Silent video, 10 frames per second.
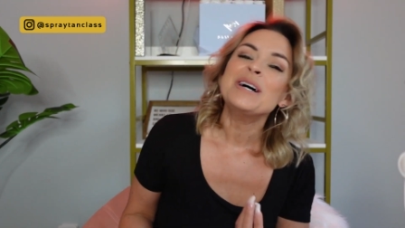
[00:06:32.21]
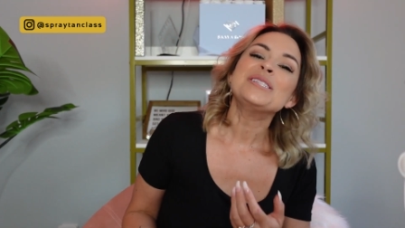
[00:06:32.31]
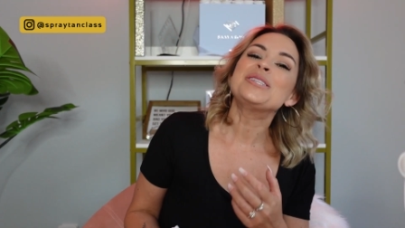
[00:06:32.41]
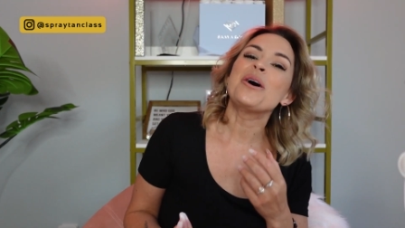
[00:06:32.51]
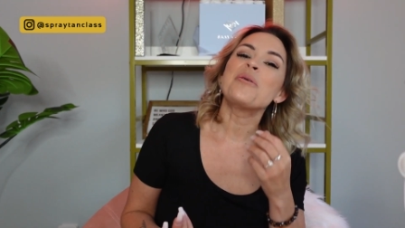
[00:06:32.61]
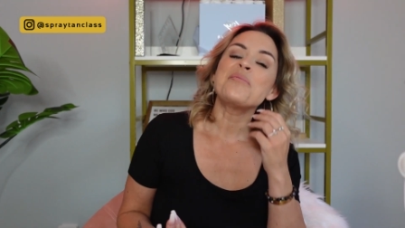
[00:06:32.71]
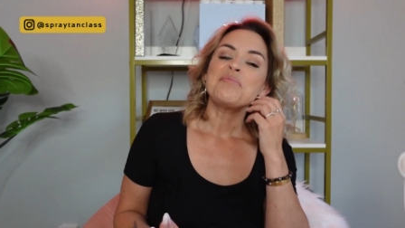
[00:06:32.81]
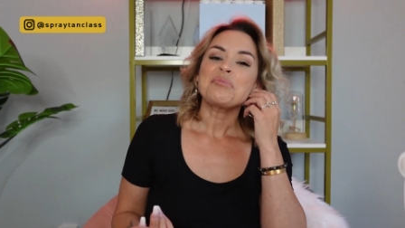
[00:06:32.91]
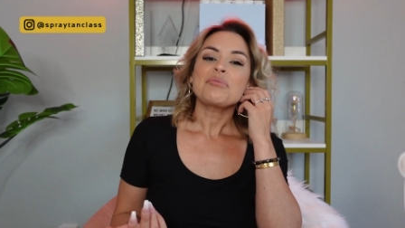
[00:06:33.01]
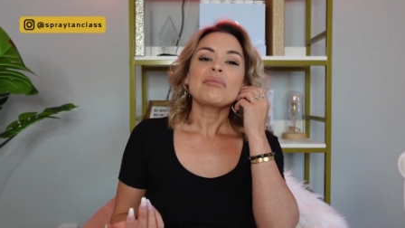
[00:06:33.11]
So
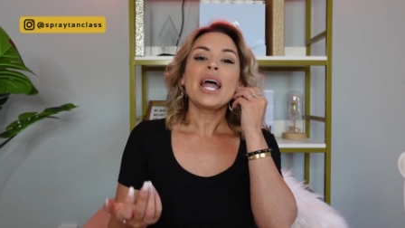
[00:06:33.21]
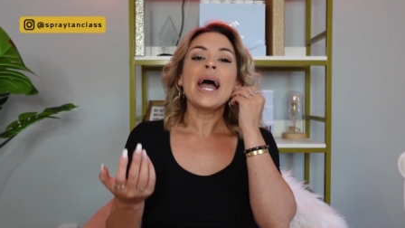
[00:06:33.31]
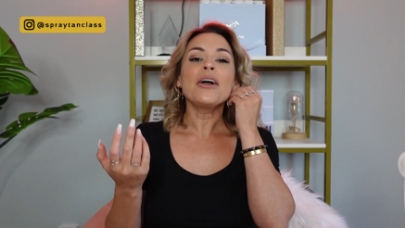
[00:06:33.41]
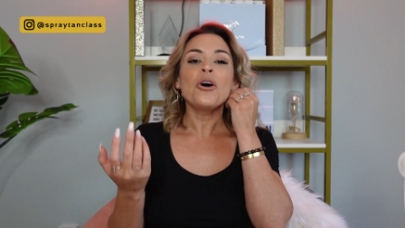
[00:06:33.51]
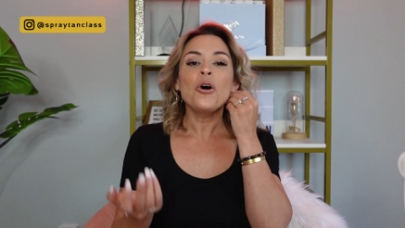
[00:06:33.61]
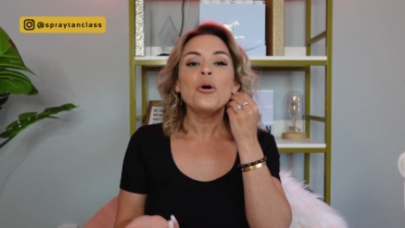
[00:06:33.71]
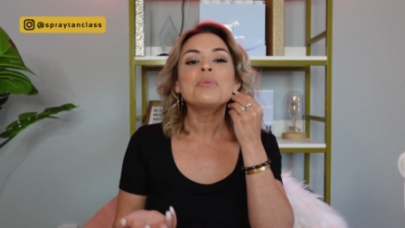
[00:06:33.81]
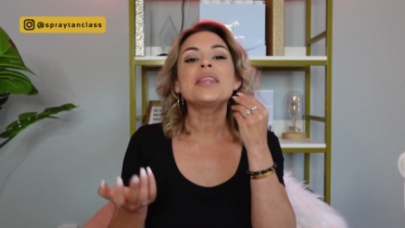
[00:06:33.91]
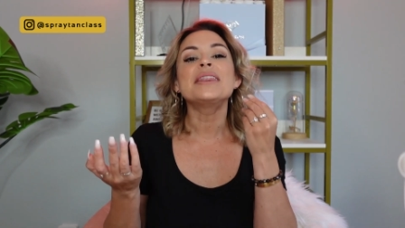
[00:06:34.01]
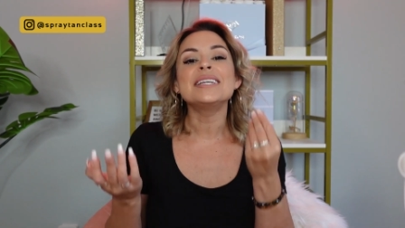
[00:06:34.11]
I hope
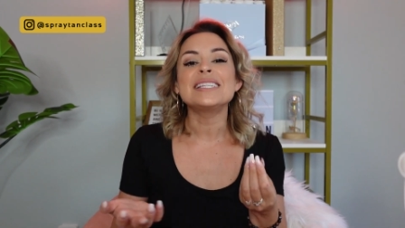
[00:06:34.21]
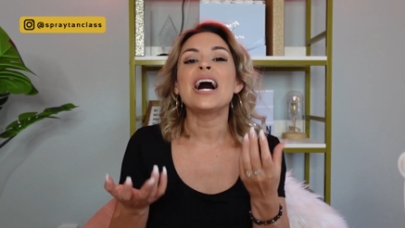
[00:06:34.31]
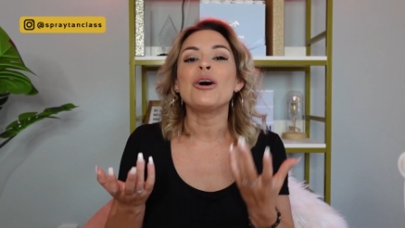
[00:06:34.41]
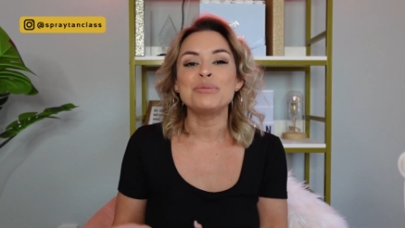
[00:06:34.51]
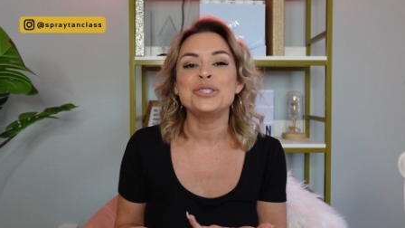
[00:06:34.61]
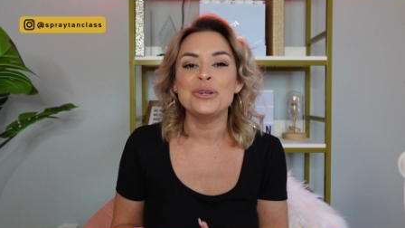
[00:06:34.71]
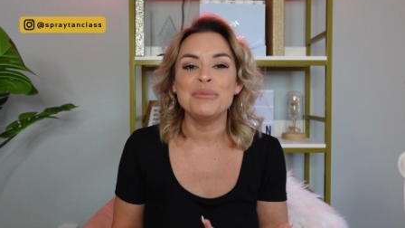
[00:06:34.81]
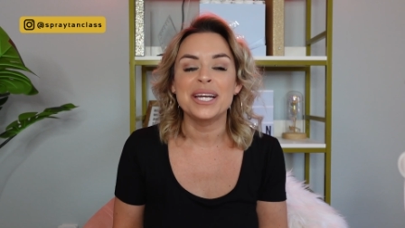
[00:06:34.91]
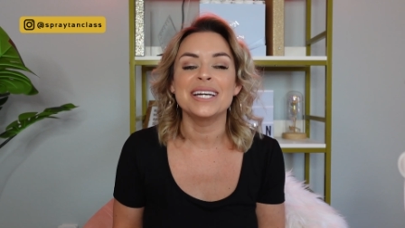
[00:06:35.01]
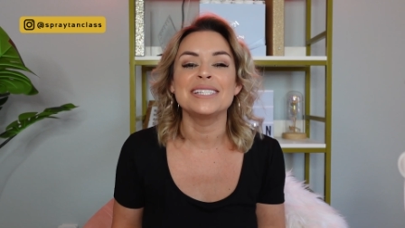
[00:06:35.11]
that this helps you,
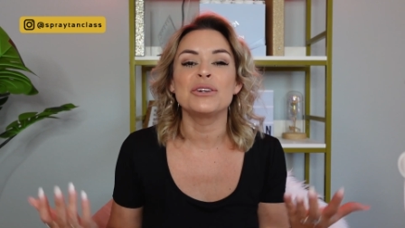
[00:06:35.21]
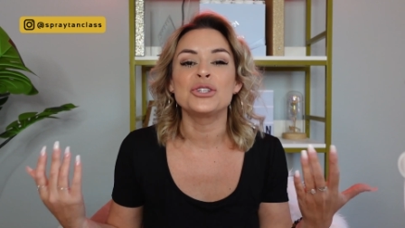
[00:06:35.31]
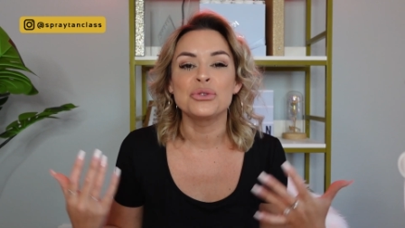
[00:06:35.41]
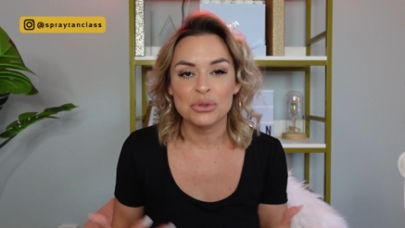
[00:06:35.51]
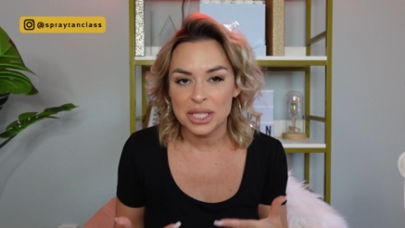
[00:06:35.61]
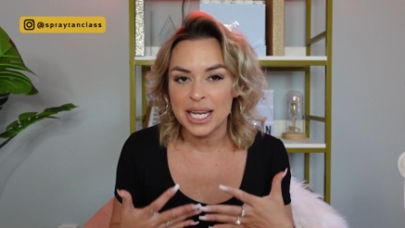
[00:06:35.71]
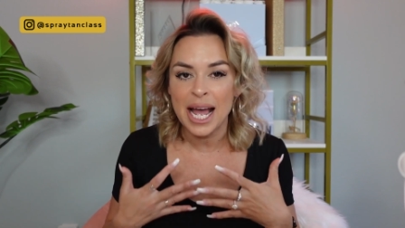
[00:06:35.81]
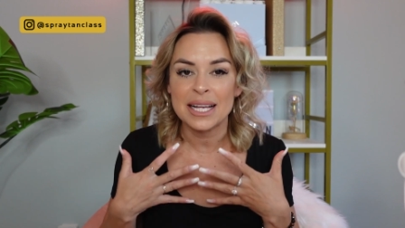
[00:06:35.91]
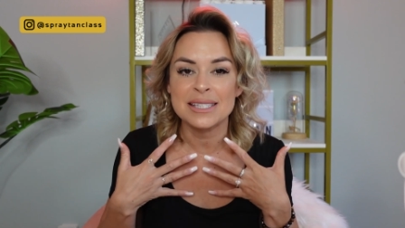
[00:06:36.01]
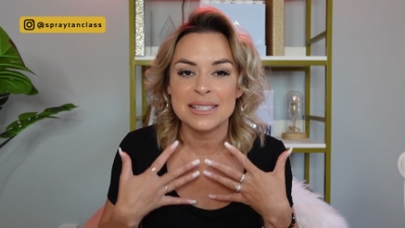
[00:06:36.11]
because it truly
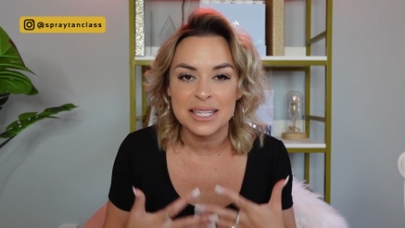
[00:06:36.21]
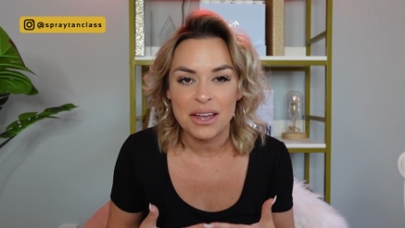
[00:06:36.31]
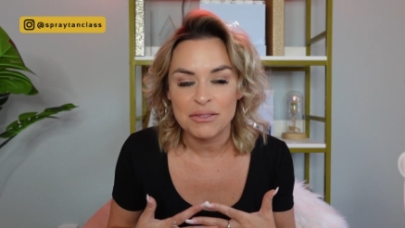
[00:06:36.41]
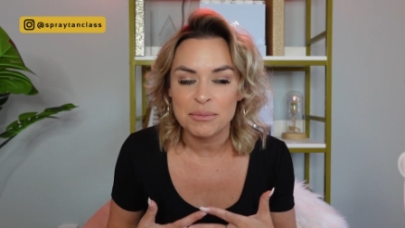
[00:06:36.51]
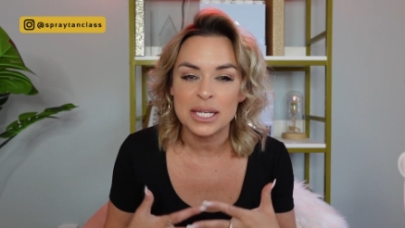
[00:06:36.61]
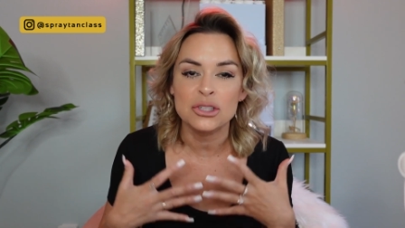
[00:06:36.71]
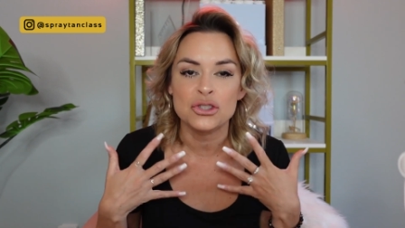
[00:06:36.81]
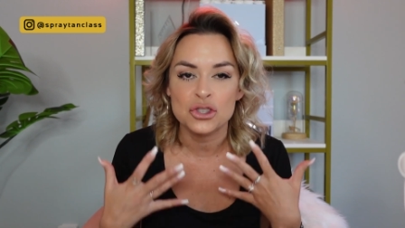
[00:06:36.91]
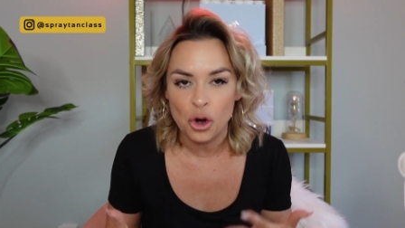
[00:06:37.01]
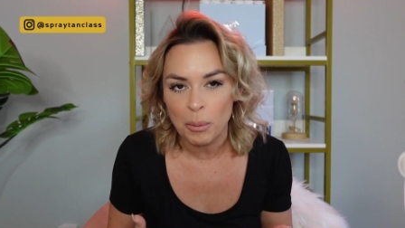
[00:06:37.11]
has saved me
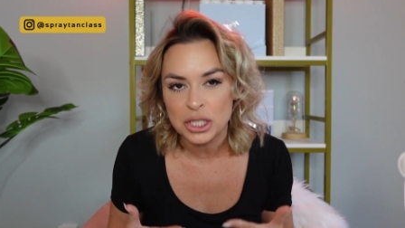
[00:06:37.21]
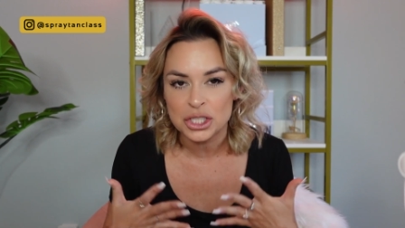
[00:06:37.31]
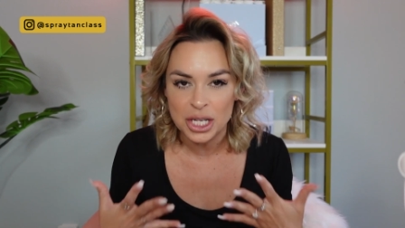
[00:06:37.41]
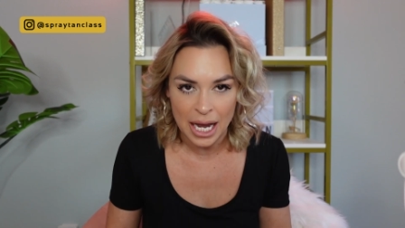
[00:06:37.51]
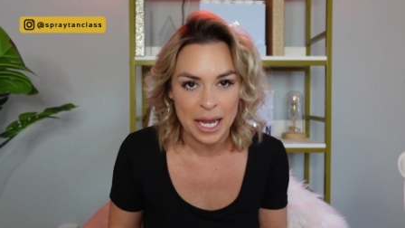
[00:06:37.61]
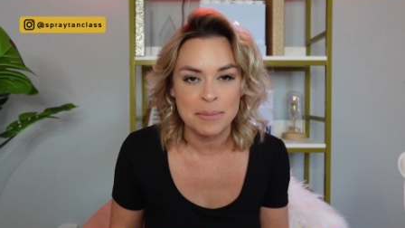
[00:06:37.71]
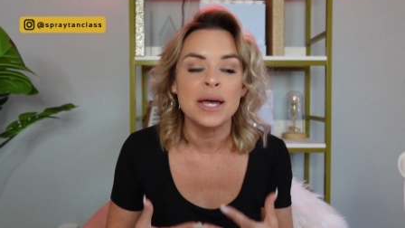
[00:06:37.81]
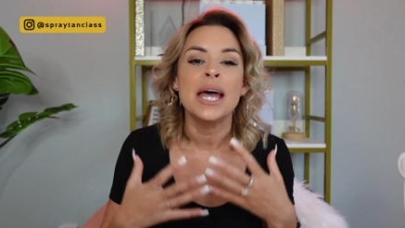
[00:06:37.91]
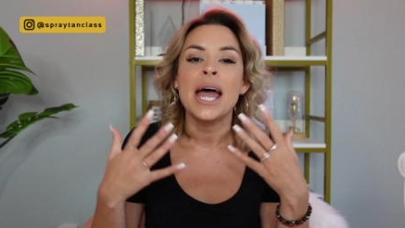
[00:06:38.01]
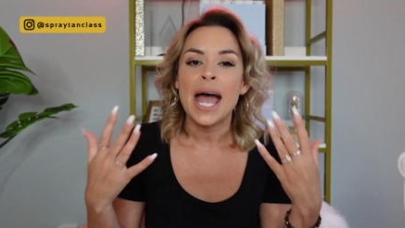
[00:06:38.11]
so much time,
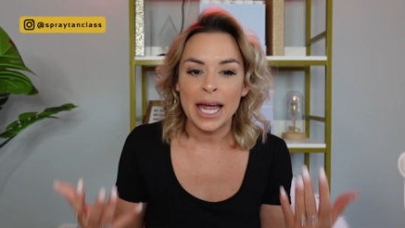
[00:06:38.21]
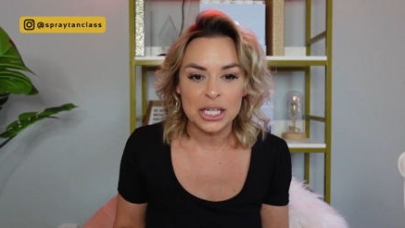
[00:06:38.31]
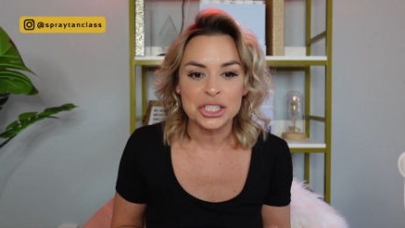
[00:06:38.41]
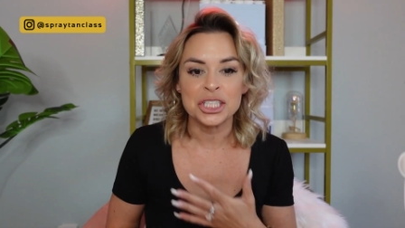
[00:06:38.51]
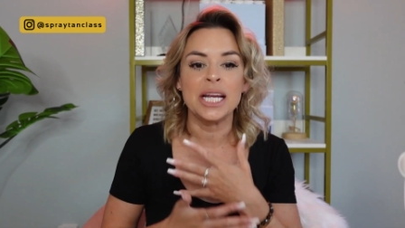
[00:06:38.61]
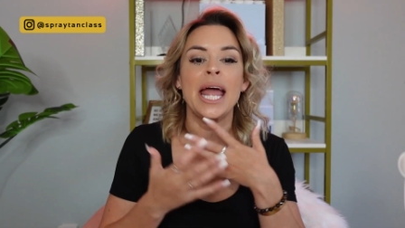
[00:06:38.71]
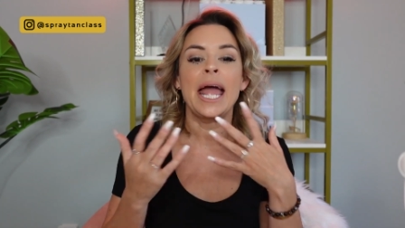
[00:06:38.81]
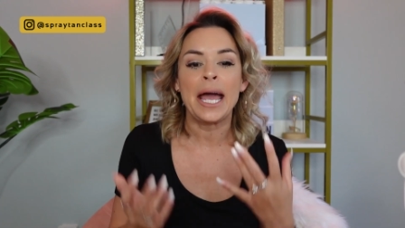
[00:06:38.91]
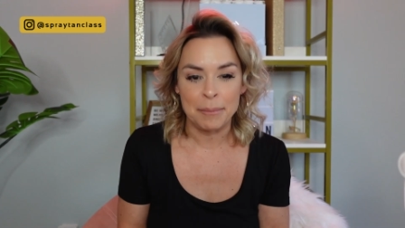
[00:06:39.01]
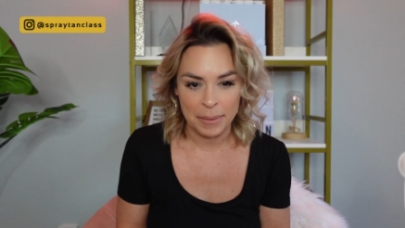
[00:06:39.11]
energy,
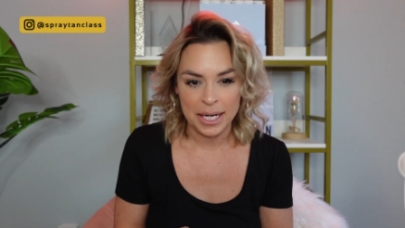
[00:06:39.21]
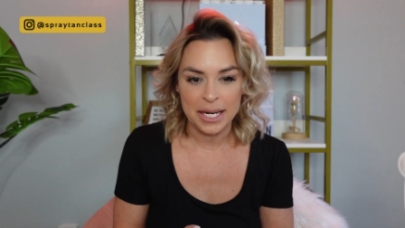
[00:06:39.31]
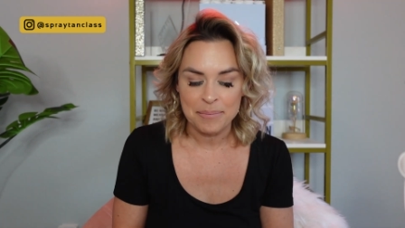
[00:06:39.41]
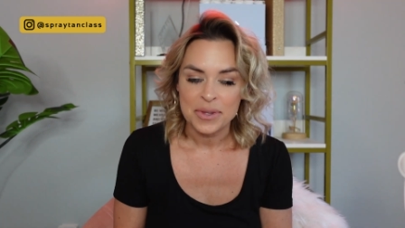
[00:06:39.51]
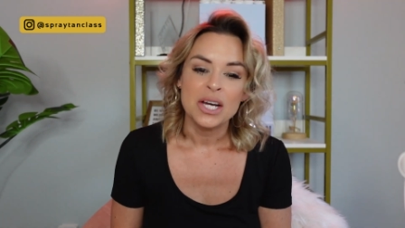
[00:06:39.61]
and money.